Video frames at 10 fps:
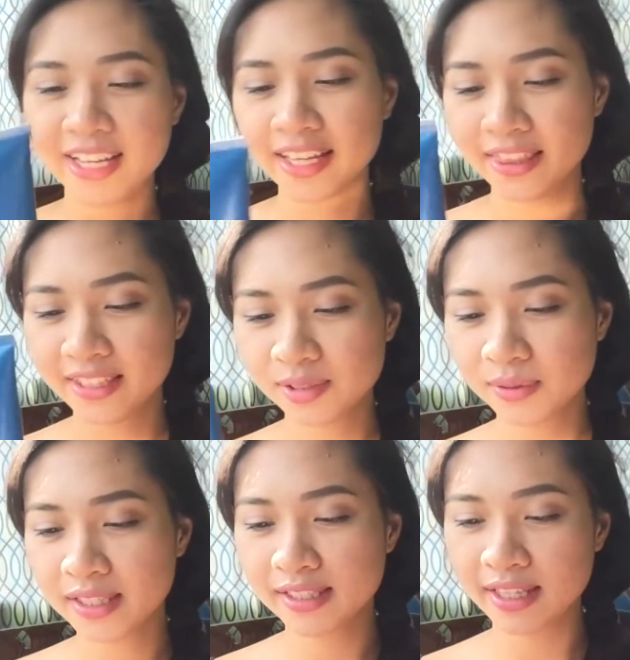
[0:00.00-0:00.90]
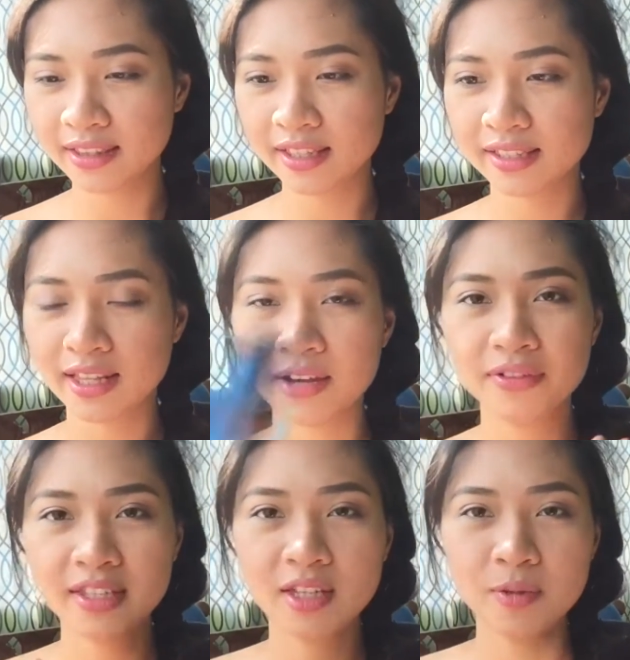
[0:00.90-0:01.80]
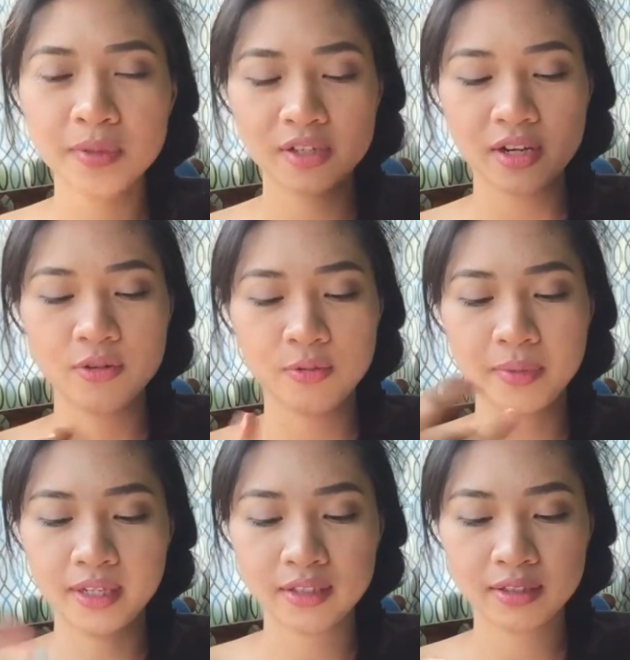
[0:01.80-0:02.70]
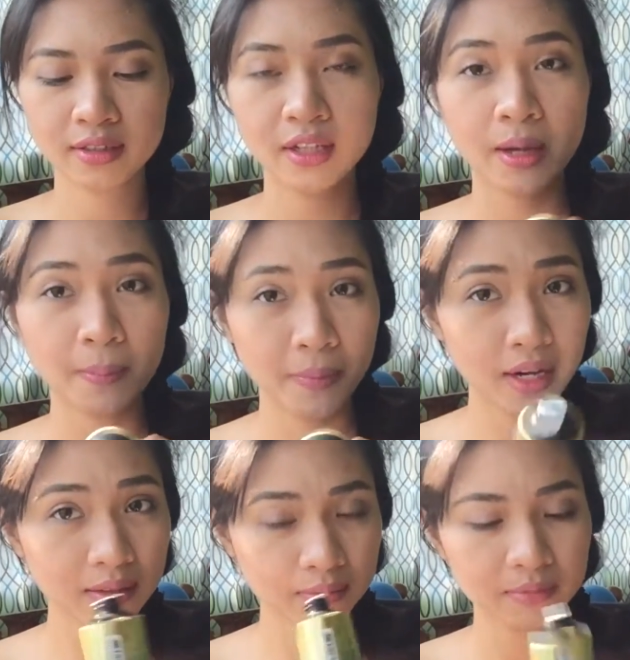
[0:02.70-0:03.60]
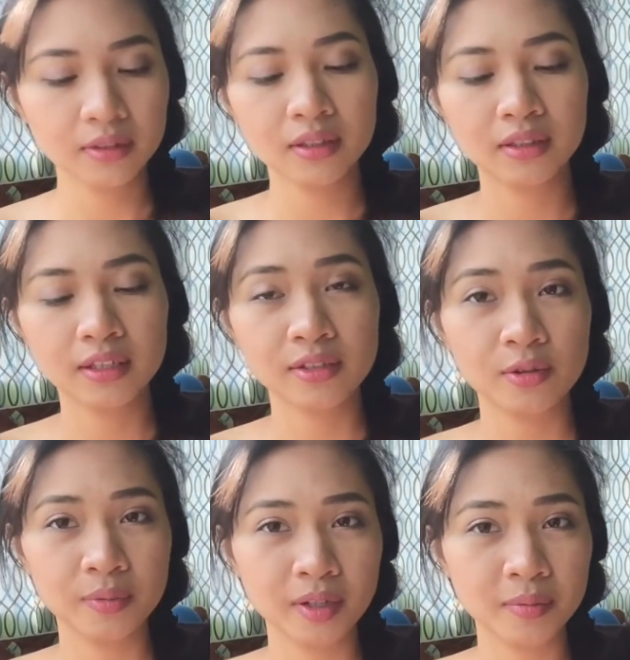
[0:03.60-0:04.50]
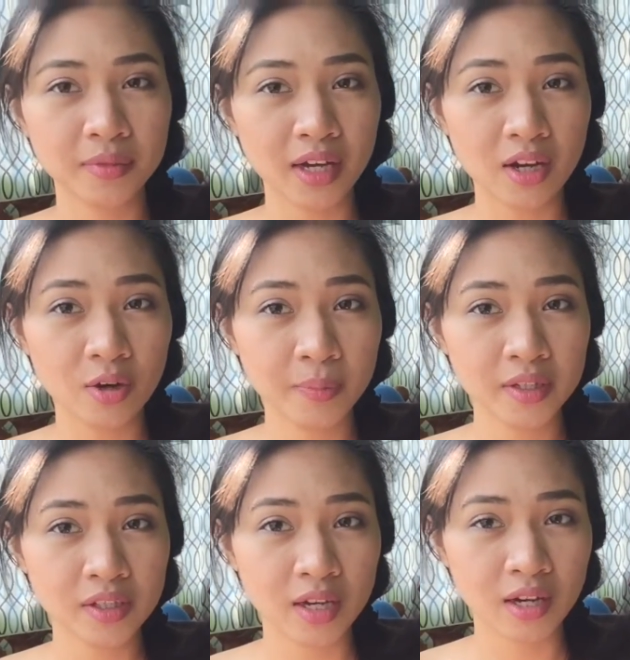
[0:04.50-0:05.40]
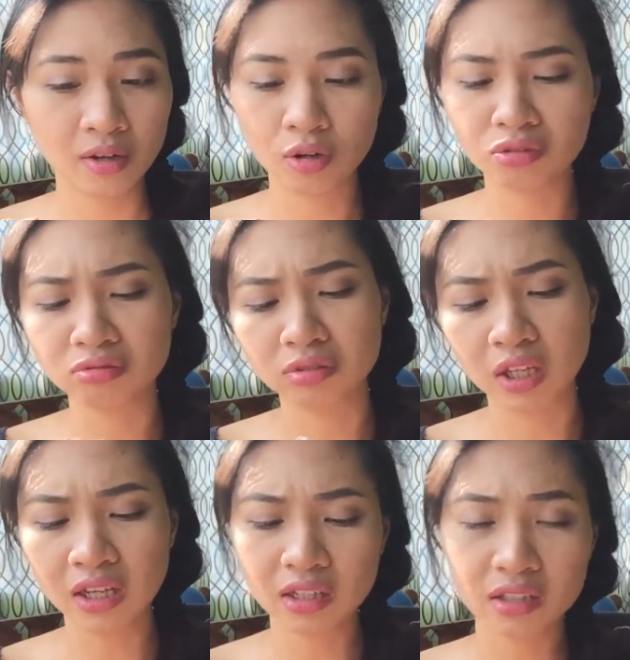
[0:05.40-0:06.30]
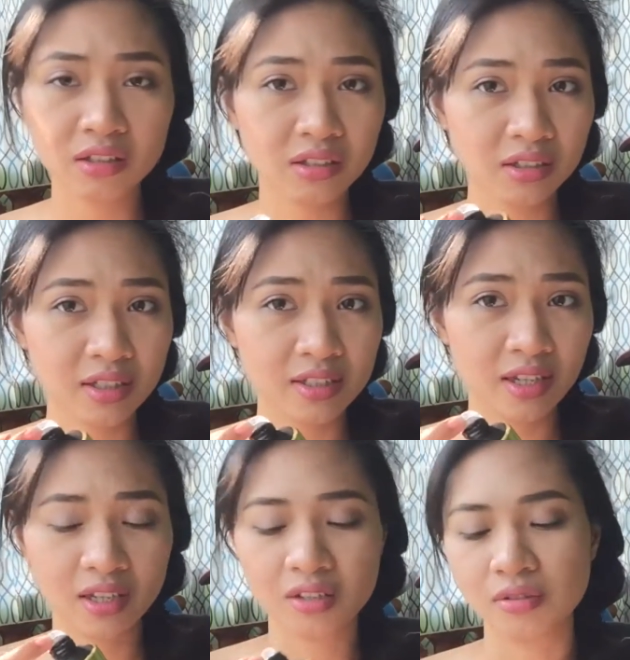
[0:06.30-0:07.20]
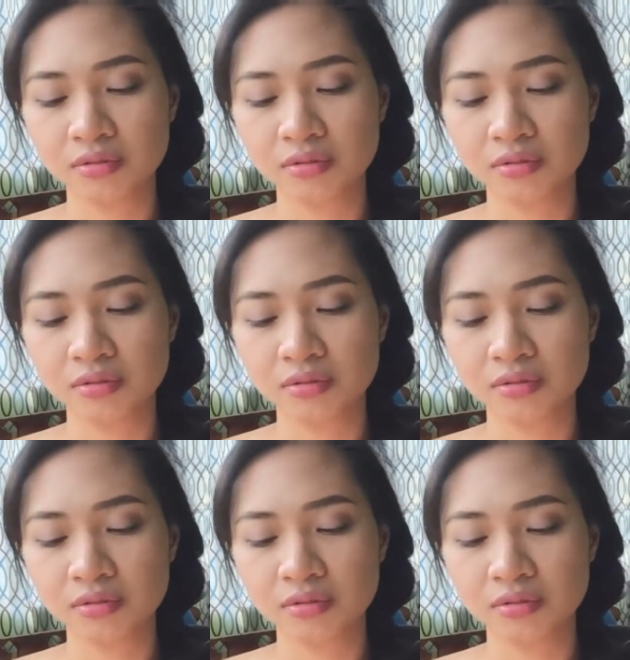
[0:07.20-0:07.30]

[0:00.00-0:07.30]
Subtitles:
And this one is Endless Love. Hindi ko pa siya in-open. But, it's naka-open siya konti. Kasi, you